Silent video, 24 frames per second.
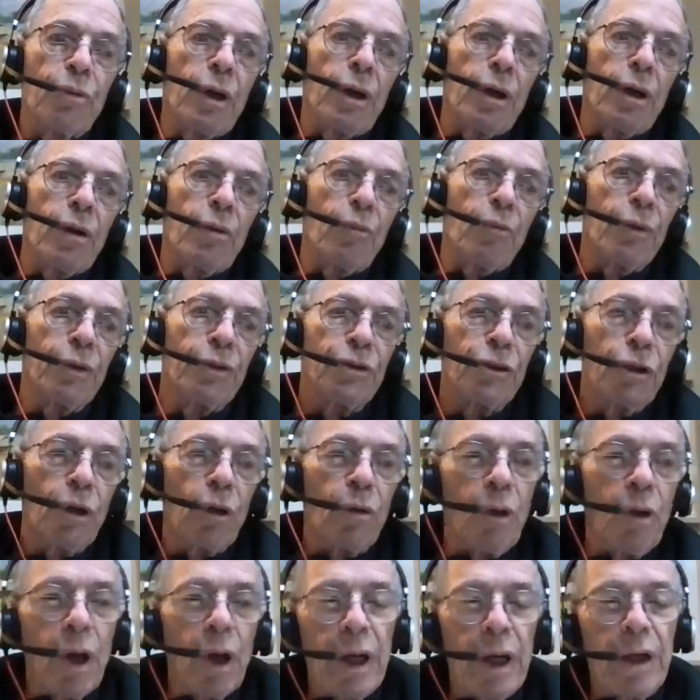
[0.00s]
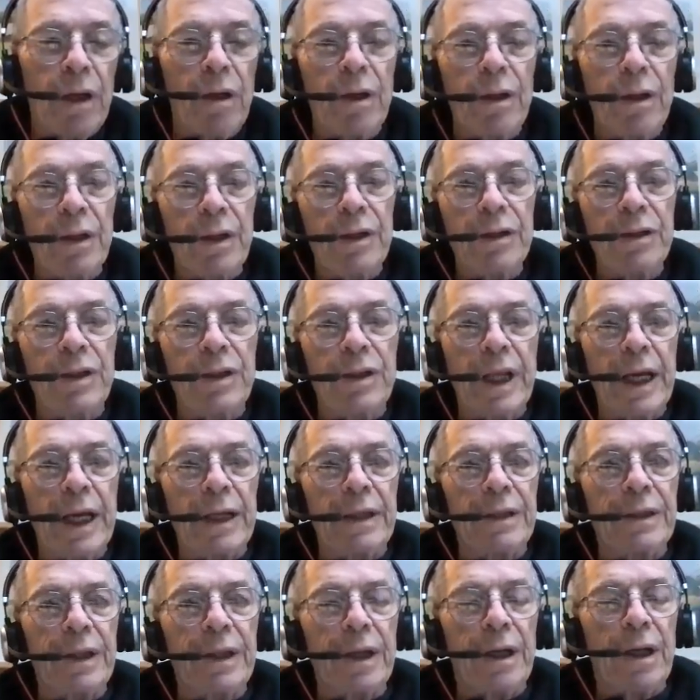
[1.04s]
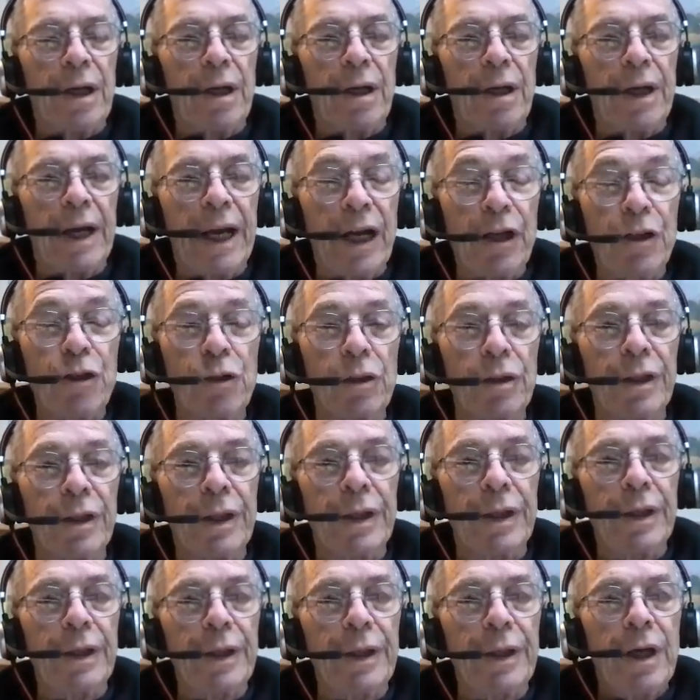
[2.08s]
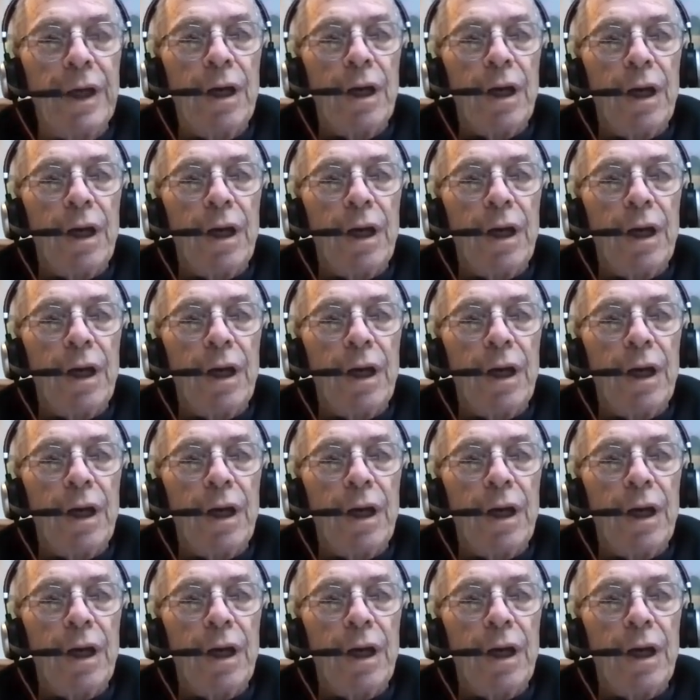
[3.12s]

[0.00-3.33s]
with Joe Iyer is that actually